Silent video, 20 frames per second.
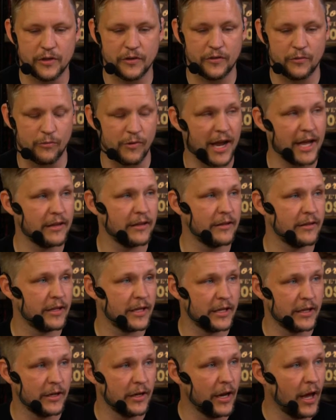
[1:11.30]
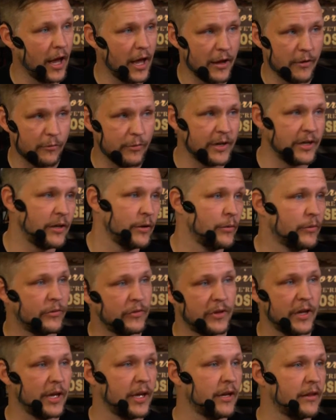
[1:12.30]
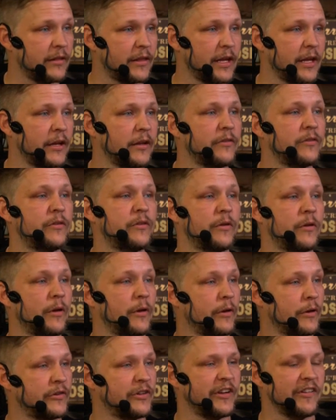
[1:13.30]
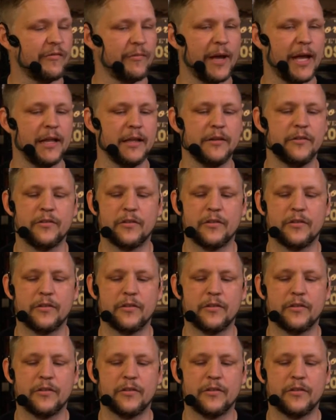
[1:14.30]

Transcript: rather than reducing things to achieve balance.